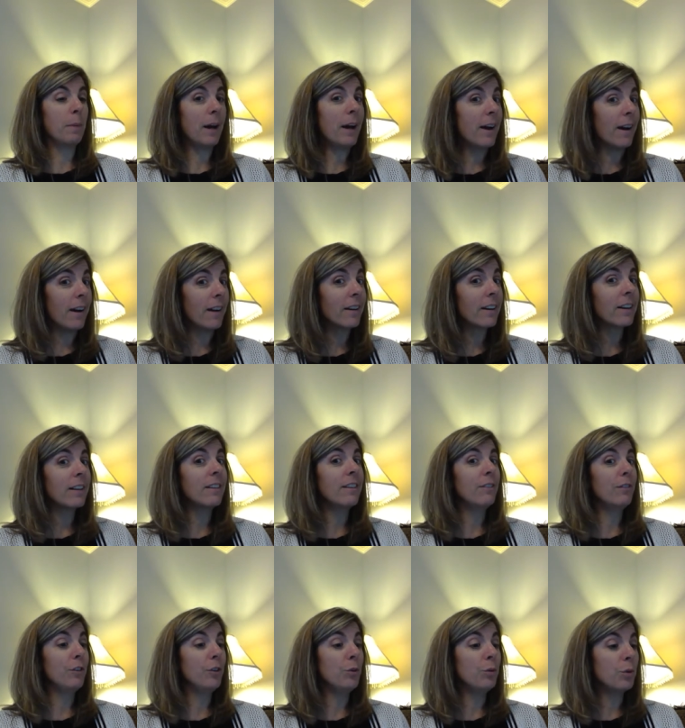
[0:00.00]
back
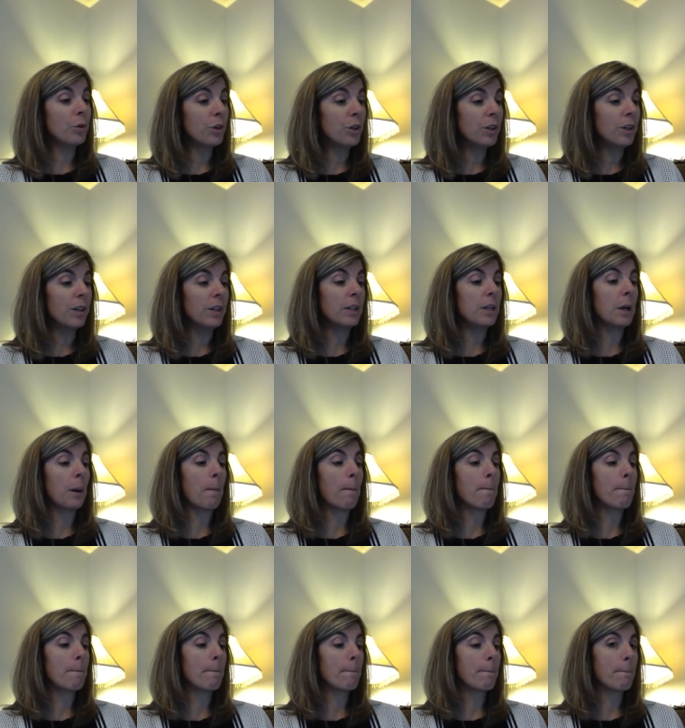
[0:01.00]
if you could?
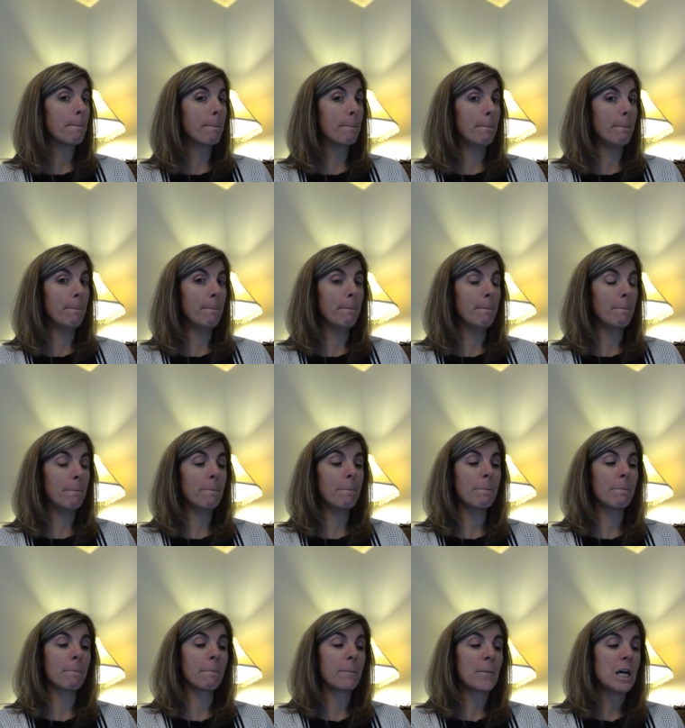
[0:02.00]

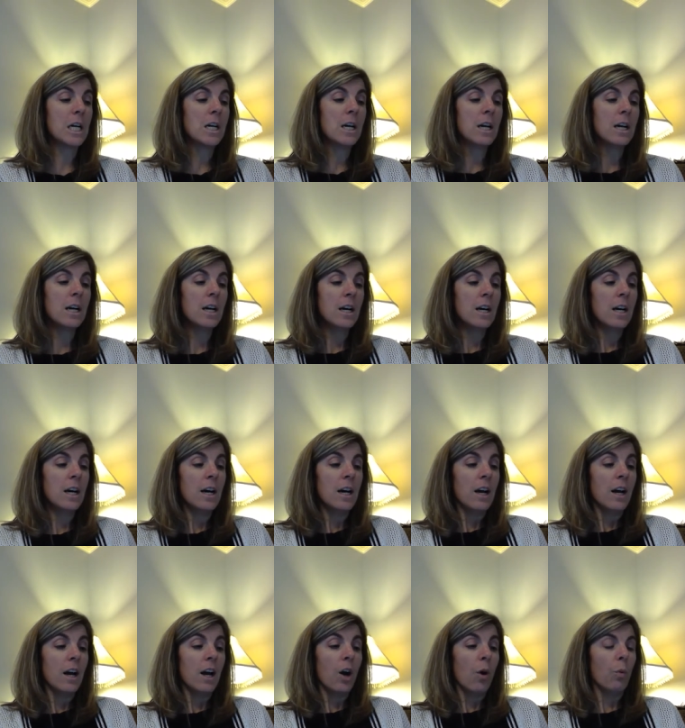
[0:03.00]
Hmm.
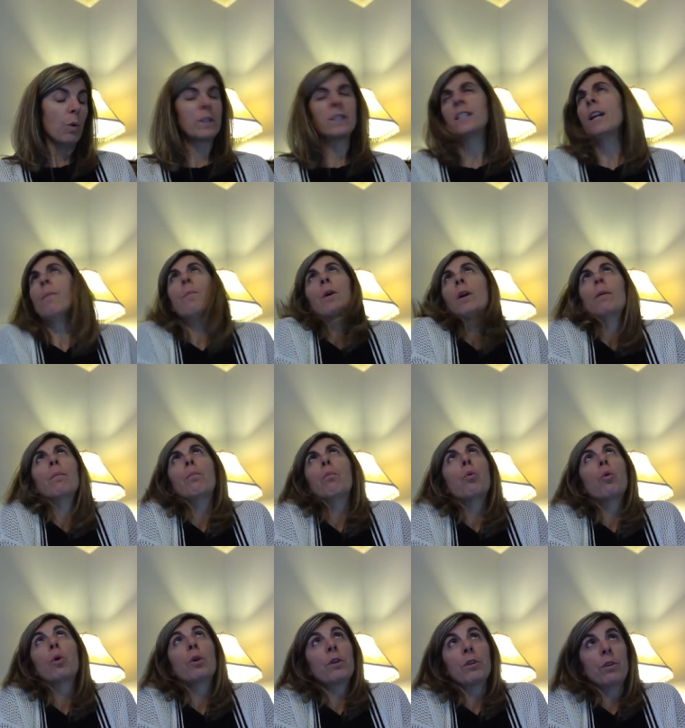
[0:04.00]
Well, someone
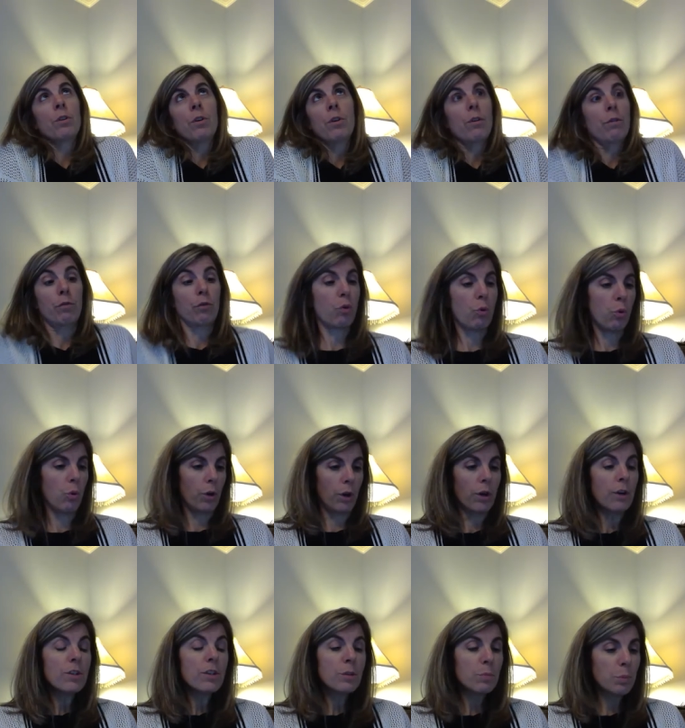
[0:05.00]
important, of
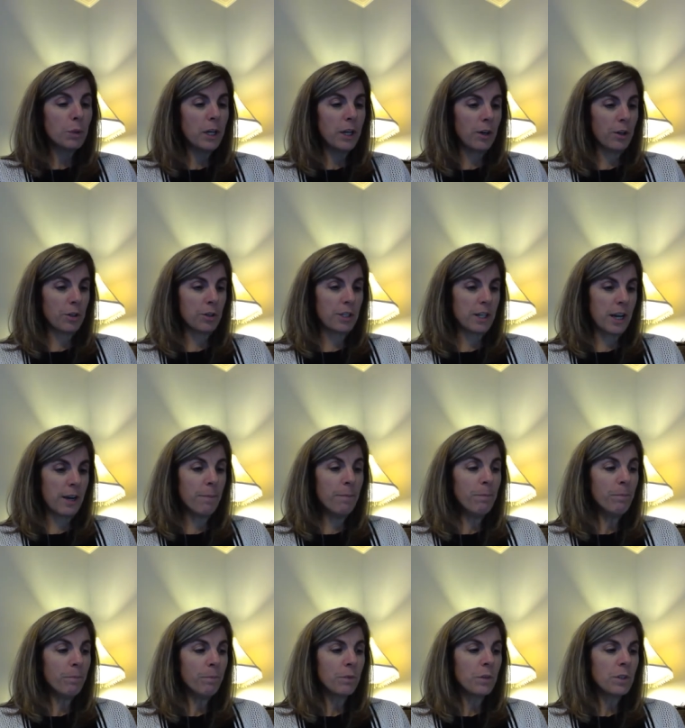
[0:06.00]
course, Pierre
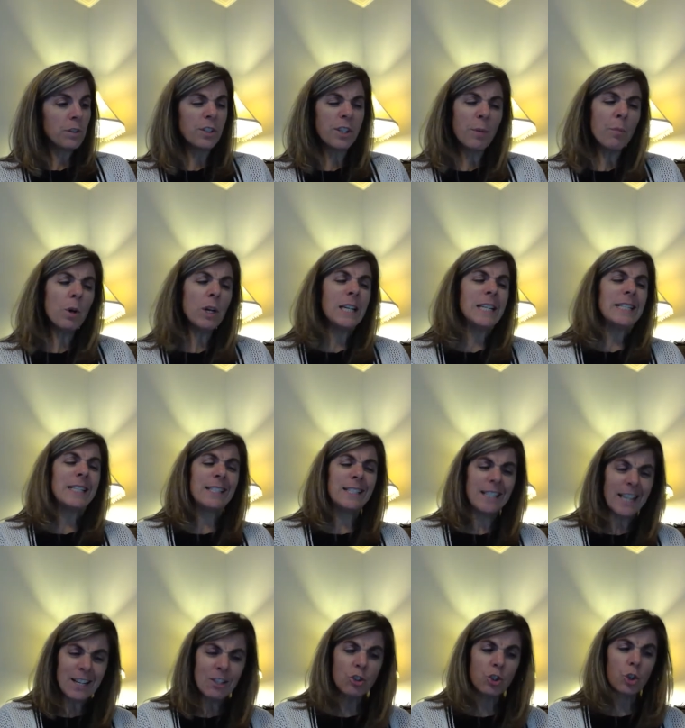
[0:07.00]
said. Someone
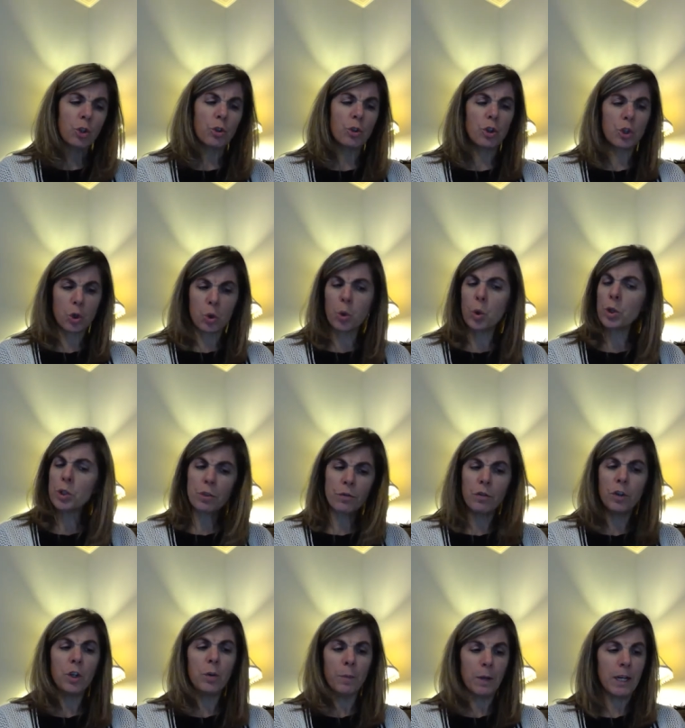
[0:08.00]
essential to the course of
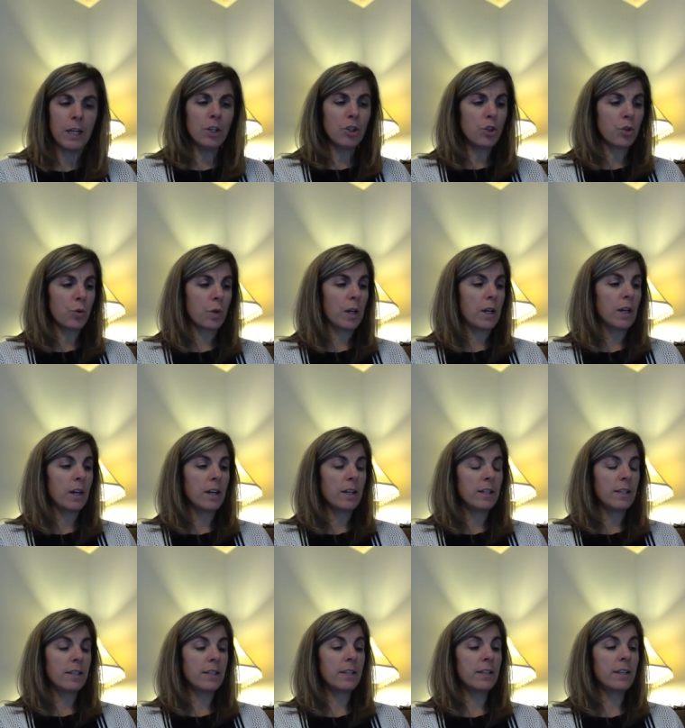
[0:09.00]
human history.
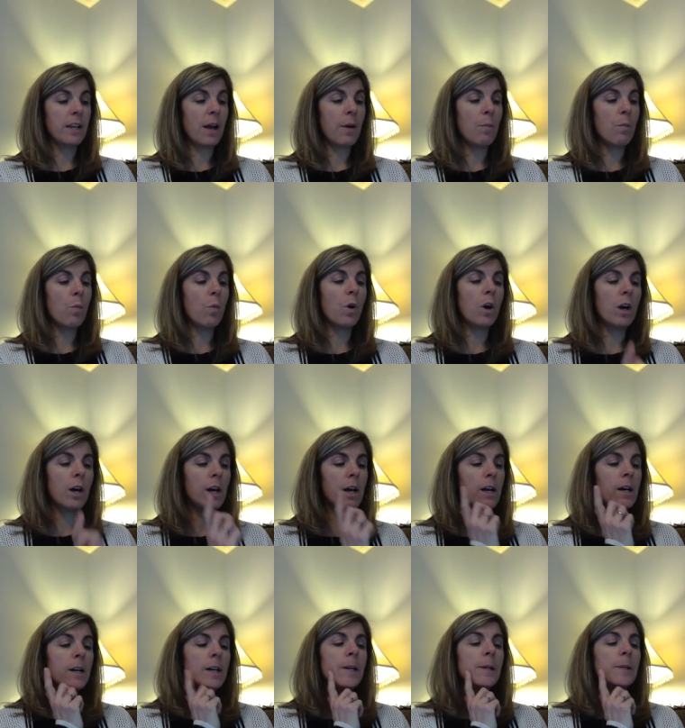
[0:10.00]

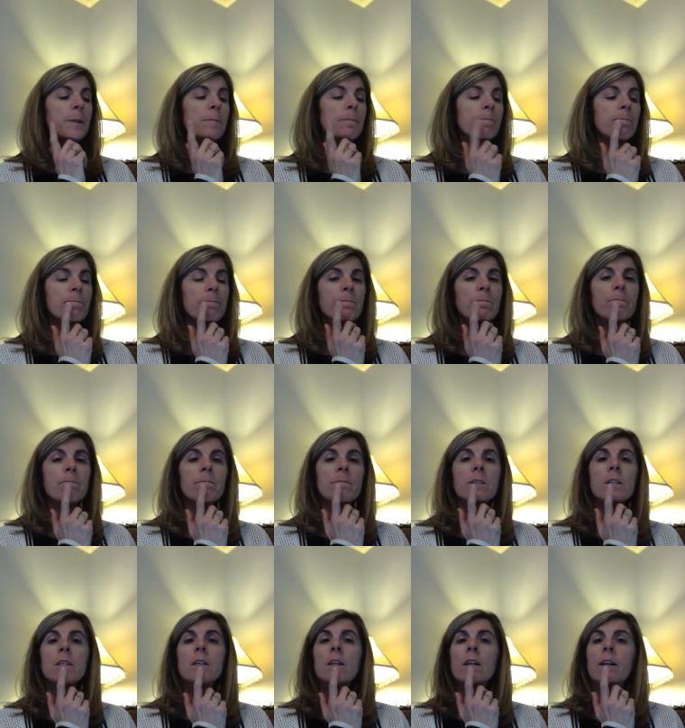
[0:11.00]
Someone.
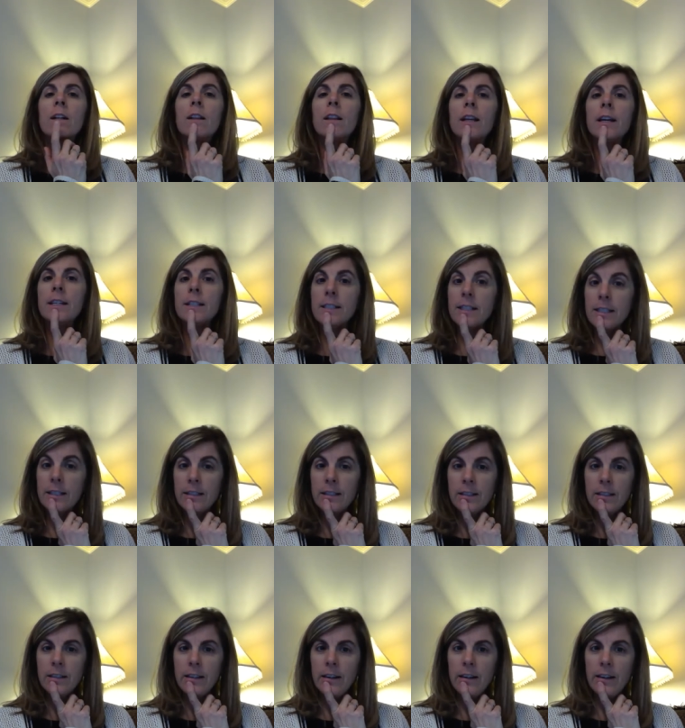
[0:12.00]
Let's
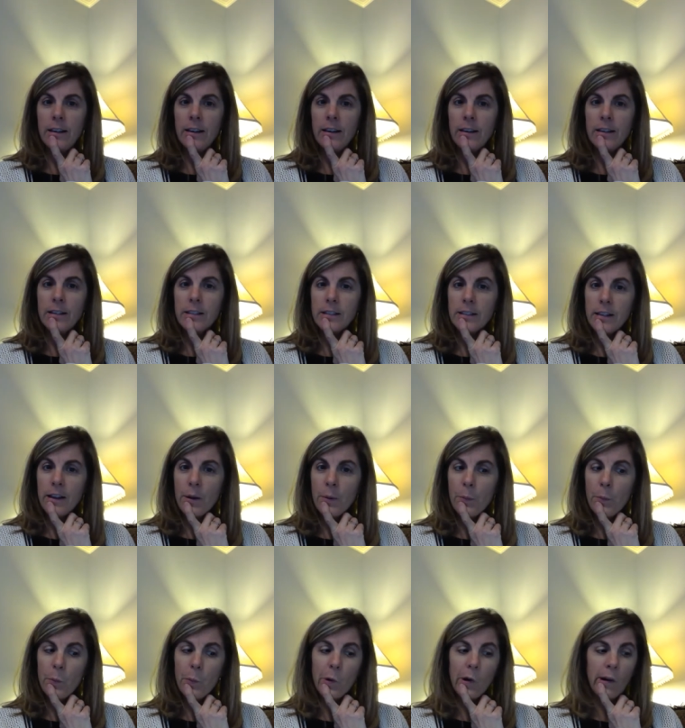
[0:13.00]
see.
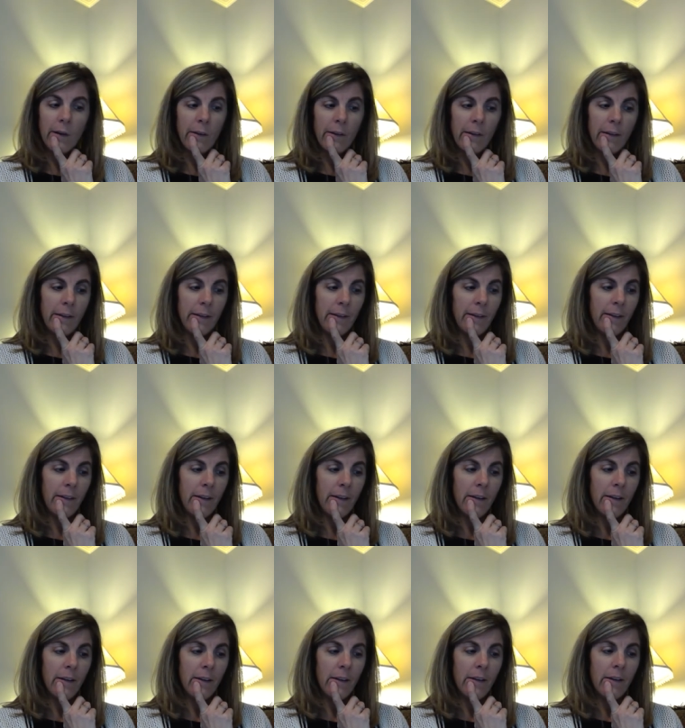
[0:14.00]
Someone.